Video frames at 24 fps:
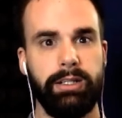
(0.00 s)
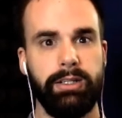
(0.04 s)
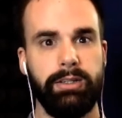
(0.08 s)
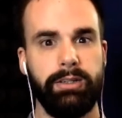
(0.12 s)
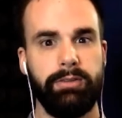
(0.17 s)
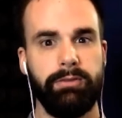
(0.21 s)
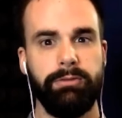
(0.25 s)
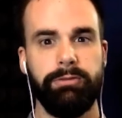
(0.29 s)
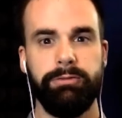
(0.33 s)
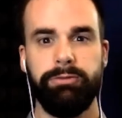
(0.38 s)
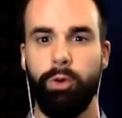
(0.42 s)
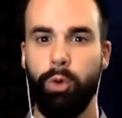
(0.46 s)

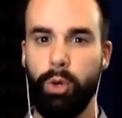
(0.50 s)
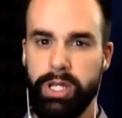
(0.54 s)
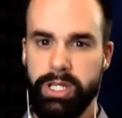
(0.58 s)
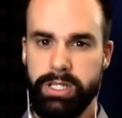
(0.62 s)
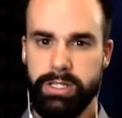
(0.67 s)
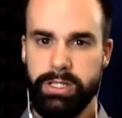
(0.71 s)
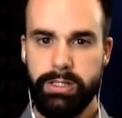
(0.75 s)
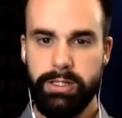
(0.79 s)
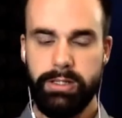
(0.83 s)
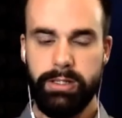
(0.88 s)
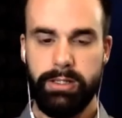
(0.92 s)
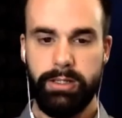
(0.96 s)

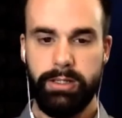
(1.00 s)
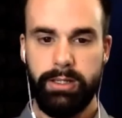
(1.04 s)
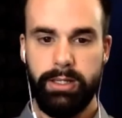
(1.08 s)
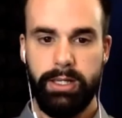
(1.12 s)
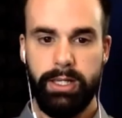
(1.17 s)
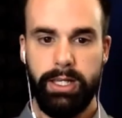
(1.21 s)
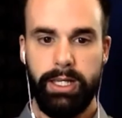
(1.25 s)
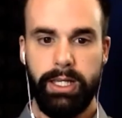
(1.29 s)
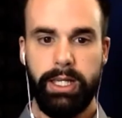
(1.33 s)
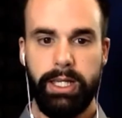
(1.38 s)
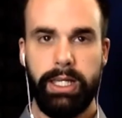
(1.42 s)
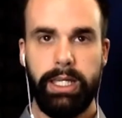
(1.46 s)
voice
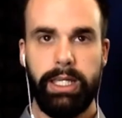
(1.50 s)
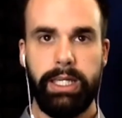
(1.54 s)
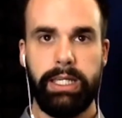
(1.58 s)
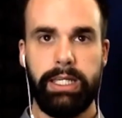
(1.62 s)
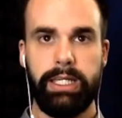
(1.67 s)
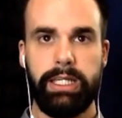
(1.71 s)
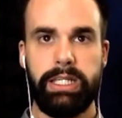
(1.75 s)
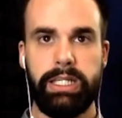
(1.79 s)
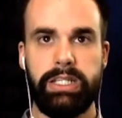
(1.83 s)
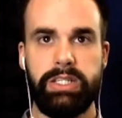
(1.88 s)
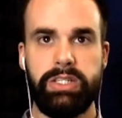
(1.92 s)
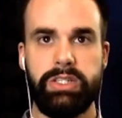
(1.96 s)

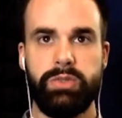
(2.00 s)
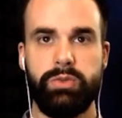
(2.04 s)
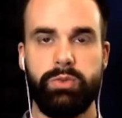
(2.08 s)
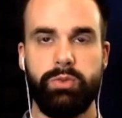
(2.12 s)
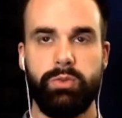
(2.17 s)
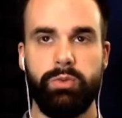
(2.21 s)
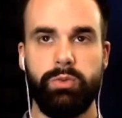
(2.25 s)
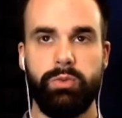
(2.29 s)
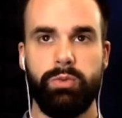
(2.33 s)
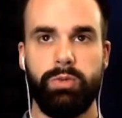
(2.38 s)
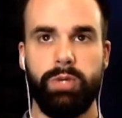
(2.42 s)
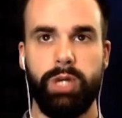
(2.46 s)
is
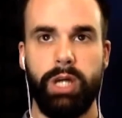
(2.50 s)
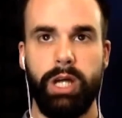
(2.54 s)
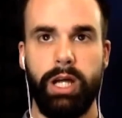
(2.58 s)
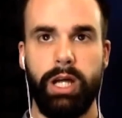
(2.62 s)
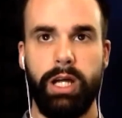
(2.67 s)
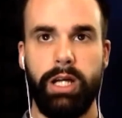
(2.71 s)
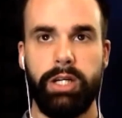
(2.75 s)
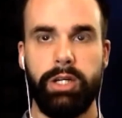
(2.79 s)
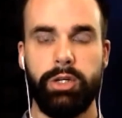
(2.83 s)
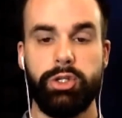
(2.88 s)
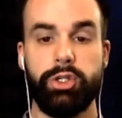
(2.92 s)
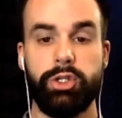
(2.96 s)

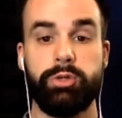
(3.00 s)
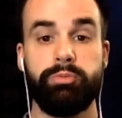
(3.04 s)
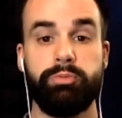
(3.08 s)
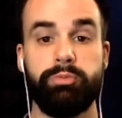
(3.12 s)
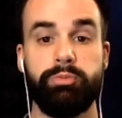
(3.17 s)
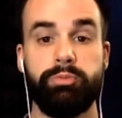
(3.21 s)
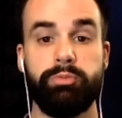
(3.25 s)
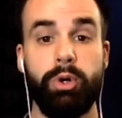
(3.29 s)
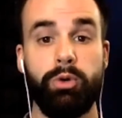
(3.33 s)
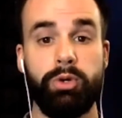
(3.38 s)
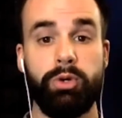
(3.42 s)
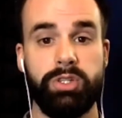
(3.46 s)
your
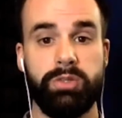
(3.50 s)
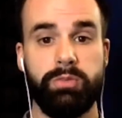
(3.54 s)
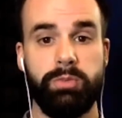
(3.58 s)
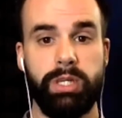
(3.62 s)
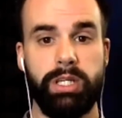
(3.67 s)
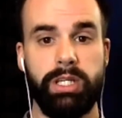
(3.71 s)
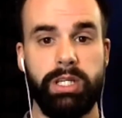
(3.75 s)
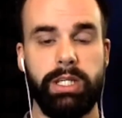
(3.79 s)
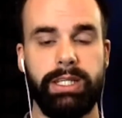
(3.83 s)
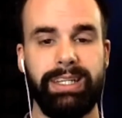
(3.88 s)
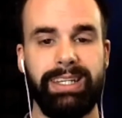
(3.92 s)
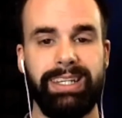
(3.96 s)

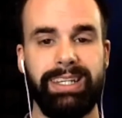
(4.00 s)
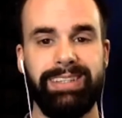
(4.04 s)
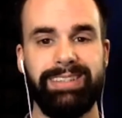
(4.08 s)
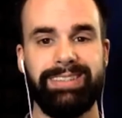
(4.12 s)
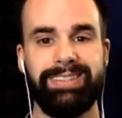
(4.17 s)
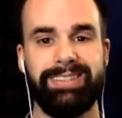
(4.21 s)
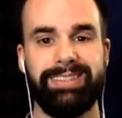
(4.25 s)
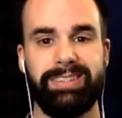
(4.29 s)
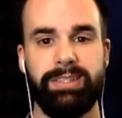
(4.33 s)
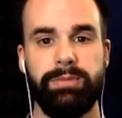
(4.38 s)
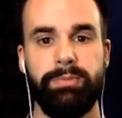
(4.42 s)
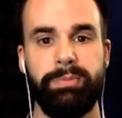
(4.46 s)
spokesman
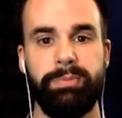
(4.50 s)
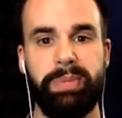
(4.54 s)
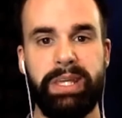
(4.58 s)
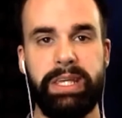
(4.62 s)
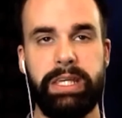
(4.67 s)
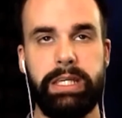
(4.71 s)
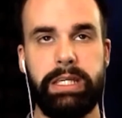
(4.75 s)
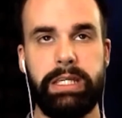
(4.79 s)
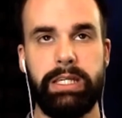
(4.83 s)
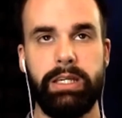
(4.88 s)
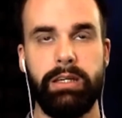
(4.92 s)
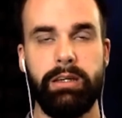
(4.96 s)
needs to
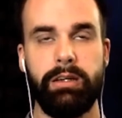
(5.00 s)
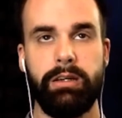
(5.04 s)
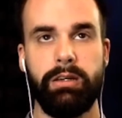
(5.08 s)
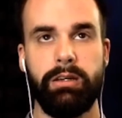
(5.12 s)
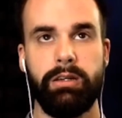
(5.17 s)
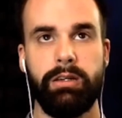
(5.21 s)
be